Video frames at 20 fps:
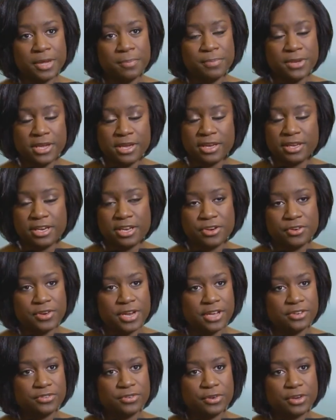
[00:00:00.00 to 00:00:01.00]
being an
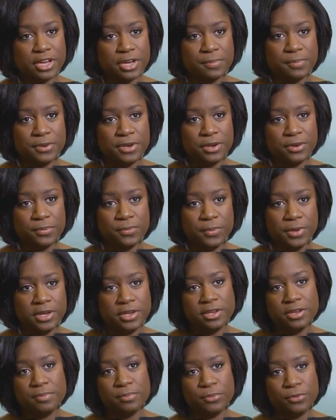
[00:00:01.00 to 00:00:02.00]
international company, we
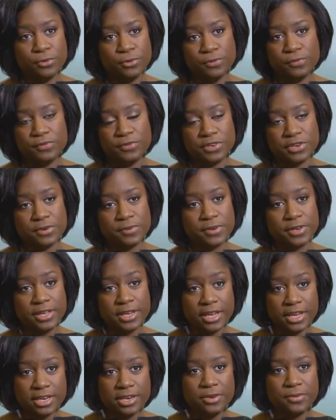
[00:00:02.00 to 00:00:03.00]
could move
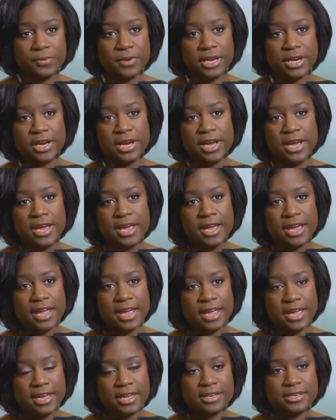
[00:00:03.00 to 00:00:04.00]
generally anywhere
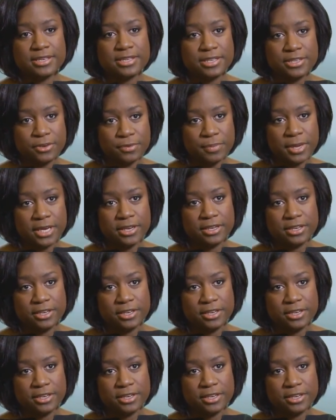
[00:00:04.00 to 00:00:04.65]
and still make a